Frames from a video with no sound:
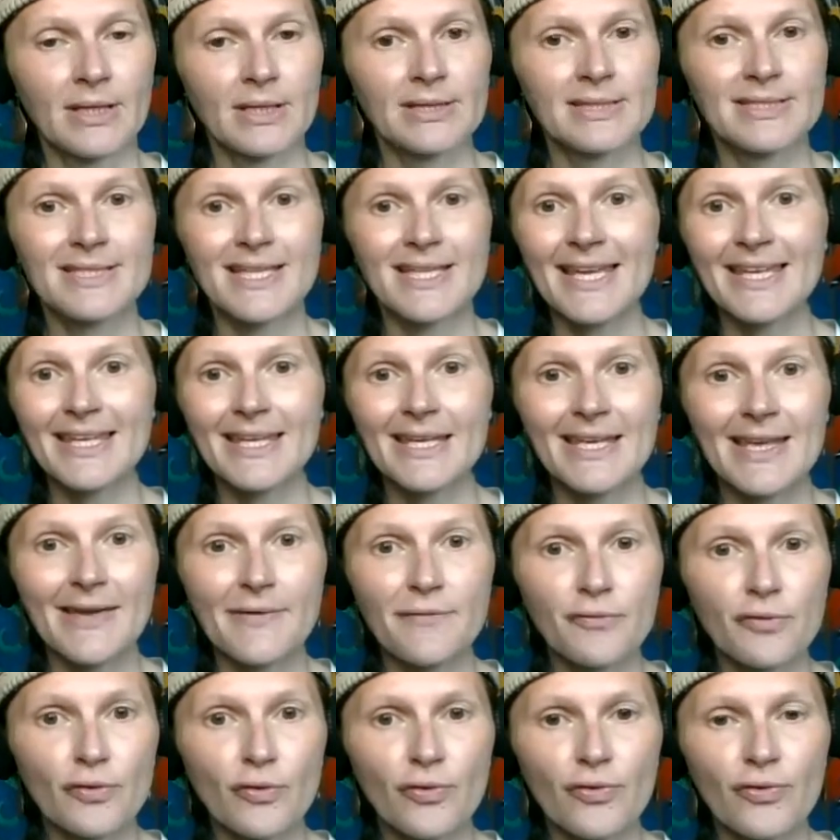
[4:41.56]
Taking
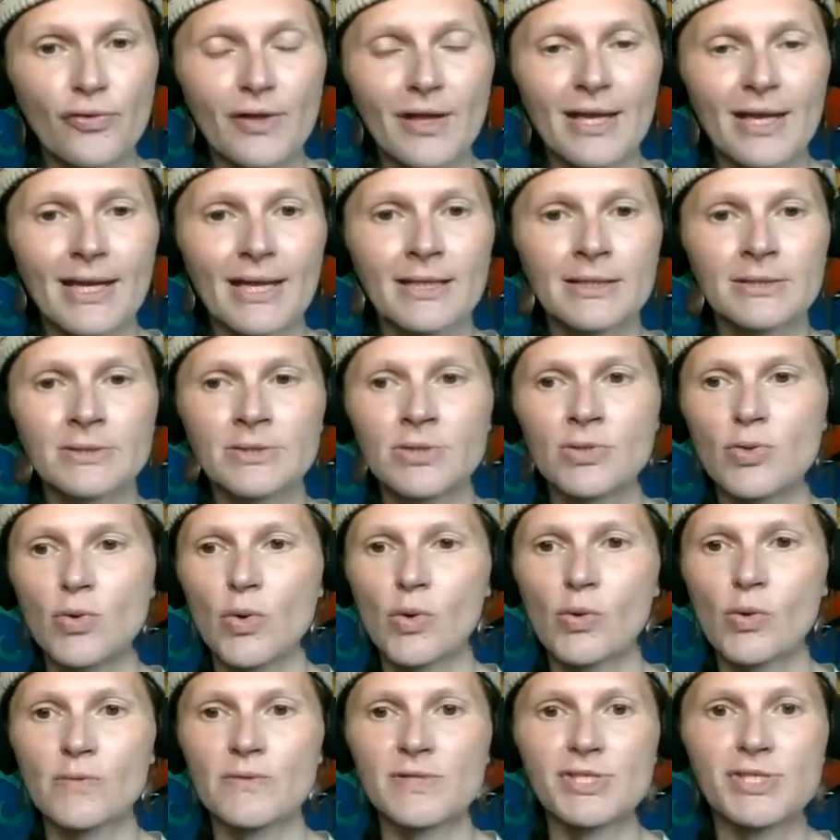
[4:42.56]
everything, to
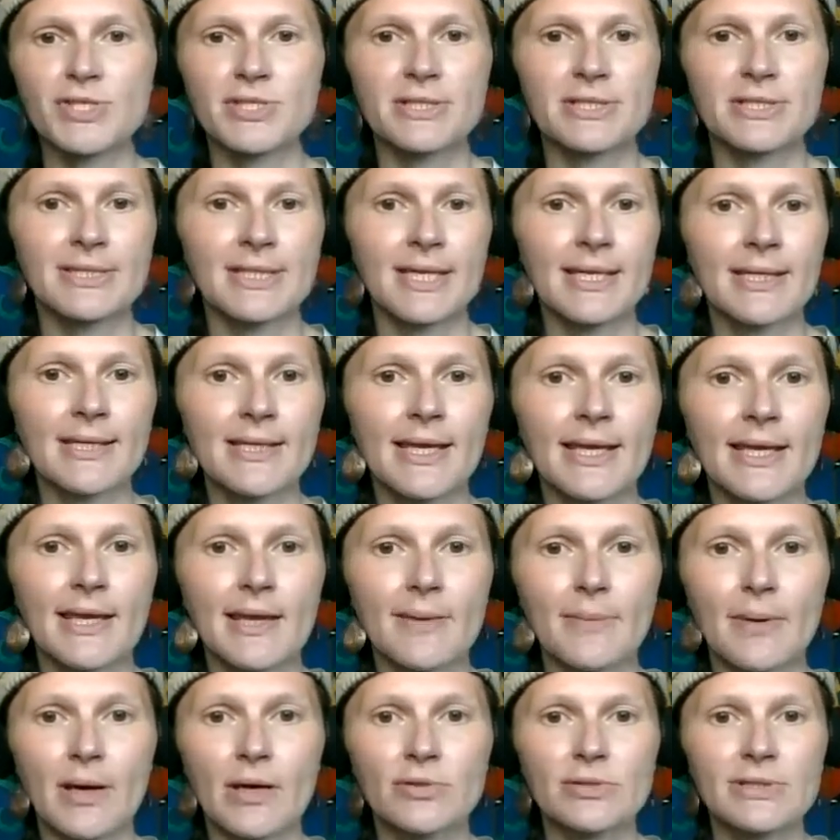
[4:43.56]
always just thinking
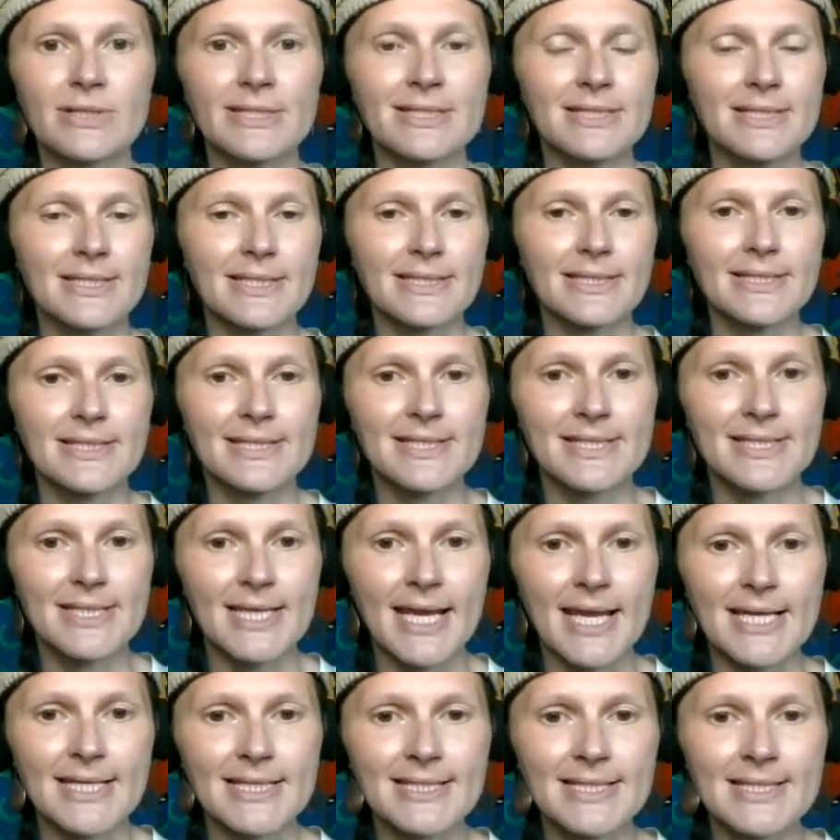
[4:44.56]
about their
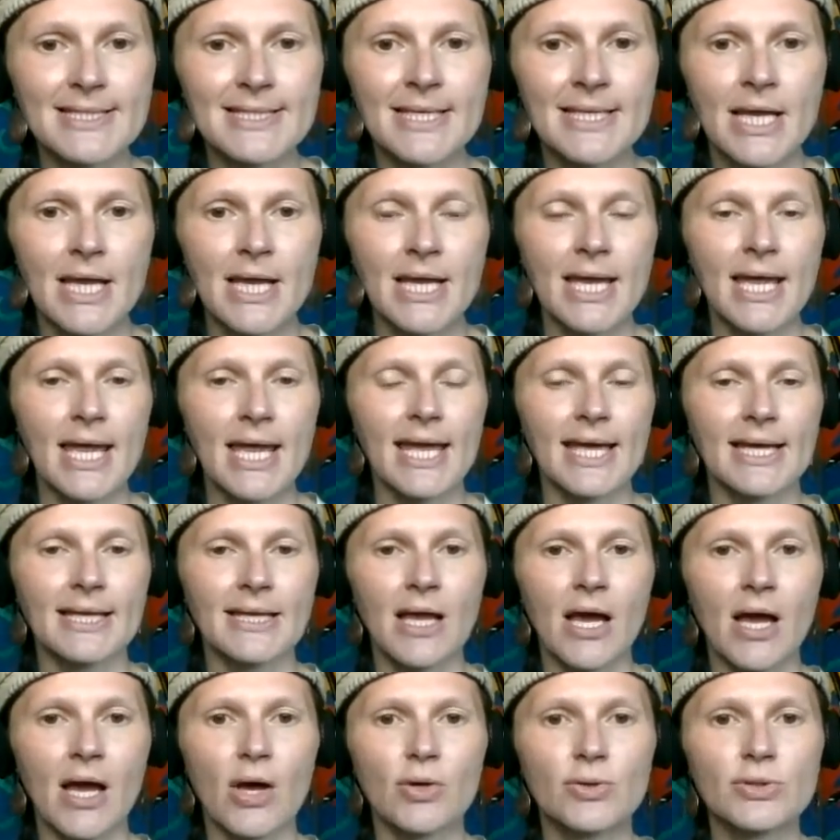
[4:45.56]
success and
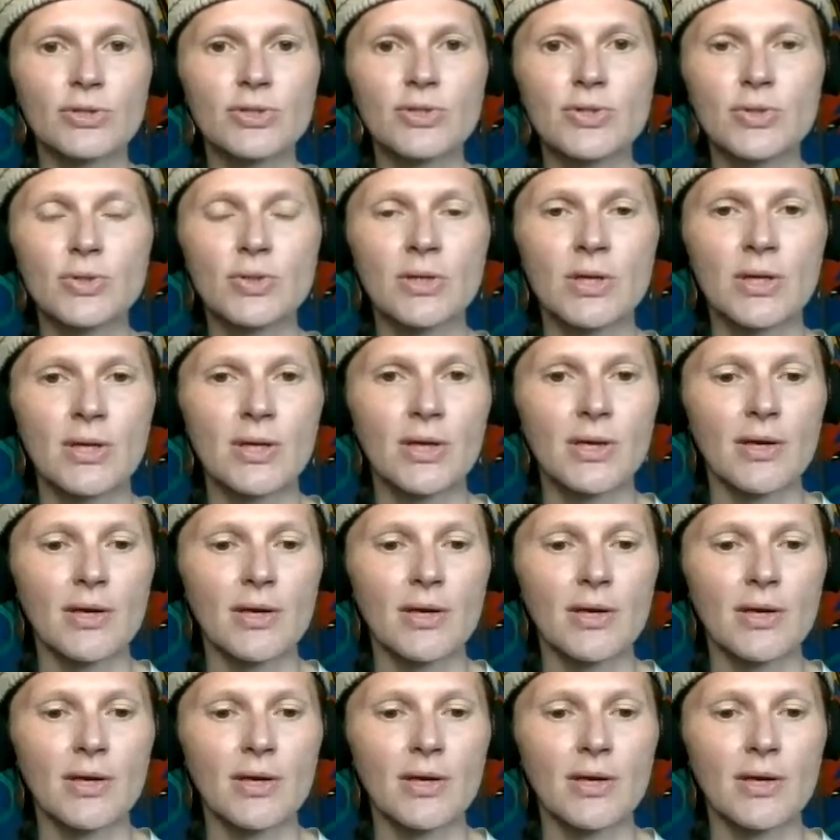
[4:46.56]
how to